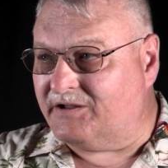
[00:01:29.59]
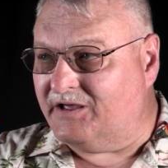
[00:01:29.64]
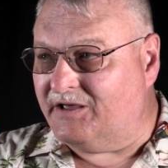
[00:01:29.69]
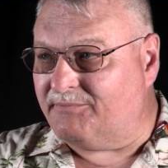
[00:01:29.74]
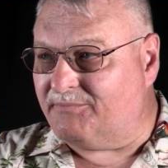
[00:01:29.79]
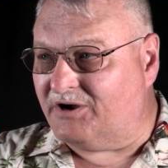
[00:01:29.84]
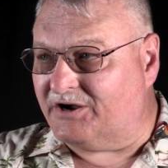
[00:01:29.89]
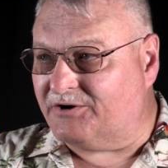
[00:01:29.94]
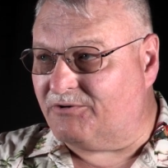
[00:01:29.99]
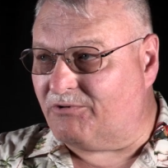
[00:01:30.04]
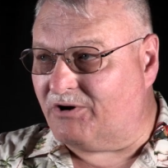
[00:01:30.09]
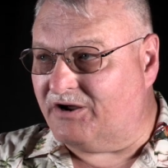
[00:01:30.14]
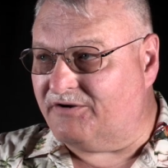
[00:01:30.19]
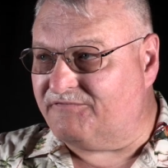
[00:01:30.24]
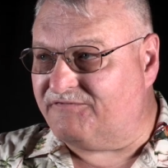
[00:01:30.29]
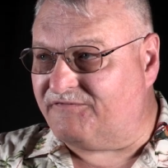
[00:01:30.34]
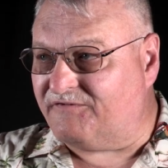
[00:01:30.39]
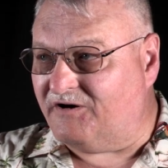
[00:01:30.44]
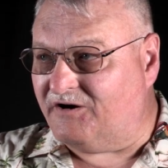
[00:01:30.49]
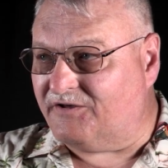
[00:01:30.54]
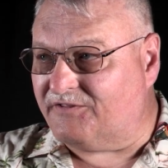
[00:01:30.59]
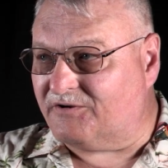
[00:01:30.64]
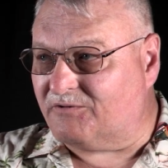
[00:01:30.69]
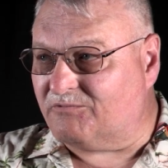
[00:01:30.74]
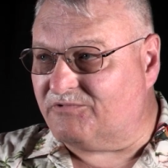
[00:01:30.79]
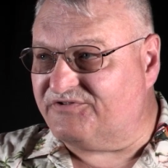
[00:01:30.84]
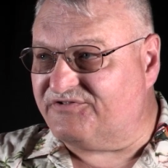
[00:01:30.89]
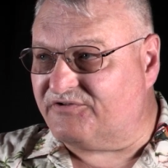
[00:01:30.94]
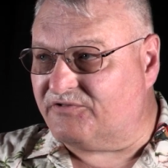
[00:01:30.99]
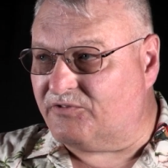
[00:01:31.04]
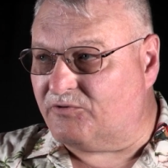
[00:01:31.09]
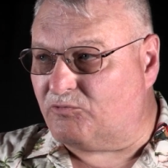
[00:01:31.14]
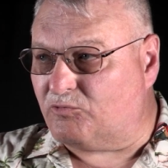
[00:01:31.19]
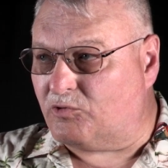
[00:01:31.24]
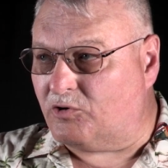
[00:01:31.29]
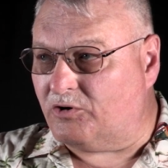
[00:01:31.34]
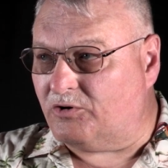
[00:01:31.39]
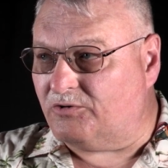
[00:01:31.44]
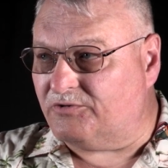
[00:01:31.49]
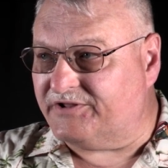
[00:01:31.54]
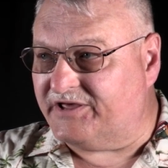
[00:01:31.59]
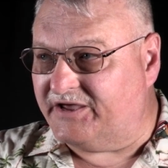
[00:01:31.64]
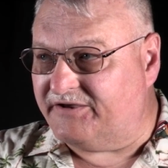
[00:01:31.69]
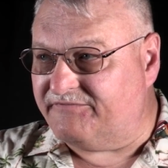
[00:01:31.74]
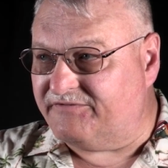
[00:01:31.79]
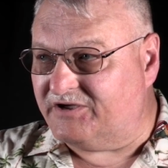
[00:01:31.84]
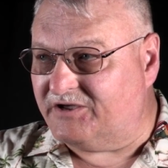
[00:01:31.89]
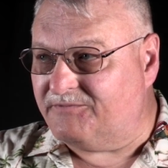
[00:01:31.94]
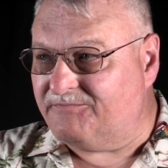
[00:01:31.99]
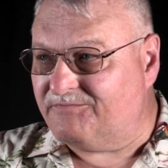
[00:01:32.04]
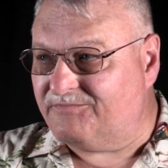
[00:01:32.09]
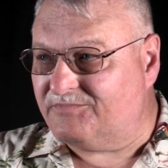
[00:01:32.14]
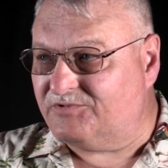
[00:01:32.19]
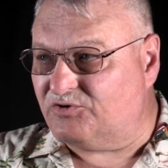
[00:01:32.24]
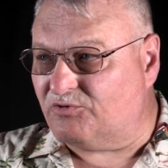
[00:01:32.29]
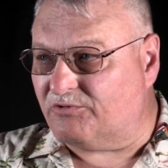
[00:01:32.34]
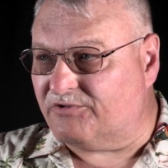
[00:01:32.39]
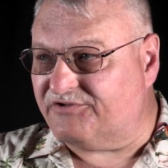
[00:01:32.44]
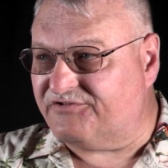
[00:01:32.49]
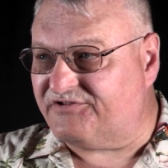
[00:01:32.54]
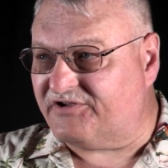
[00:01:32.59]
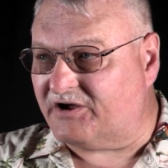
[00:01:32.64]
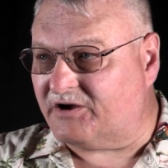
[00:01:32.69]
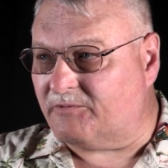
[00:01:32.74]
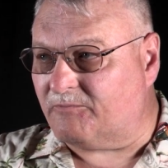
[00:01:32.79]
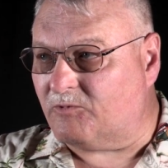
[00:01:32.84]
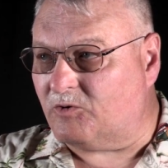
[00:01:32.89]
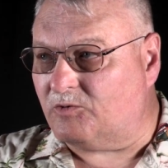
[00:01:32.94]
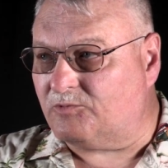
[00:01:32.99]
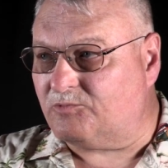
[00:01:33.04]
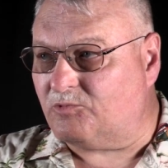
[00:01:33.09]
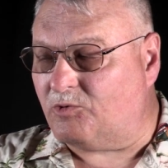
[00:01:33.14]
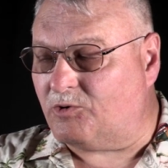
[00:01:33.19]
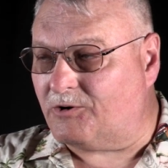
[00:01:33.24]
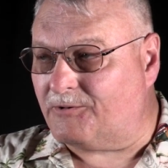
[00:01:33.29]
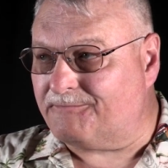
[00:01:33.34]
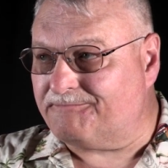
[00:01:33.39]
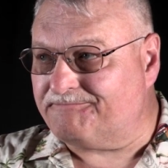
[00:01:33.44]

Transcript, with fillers: and my grandfather was in the Royal Navy during the Second World War.